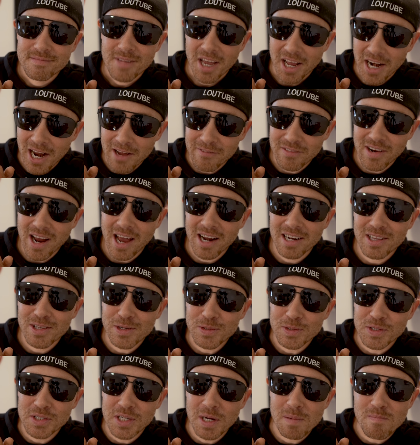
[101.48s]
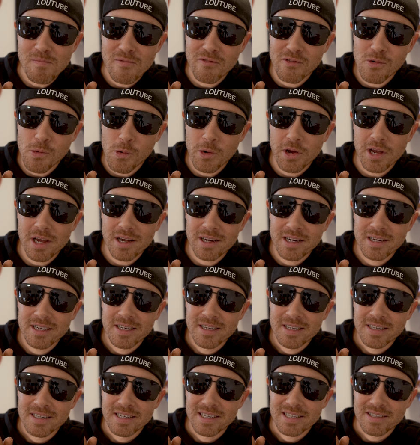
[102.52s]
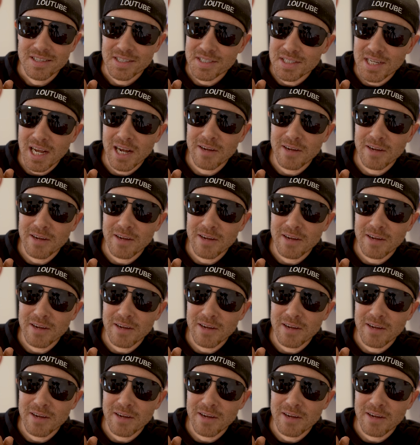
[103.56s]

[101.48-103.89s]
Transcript: and I've got a little something for you this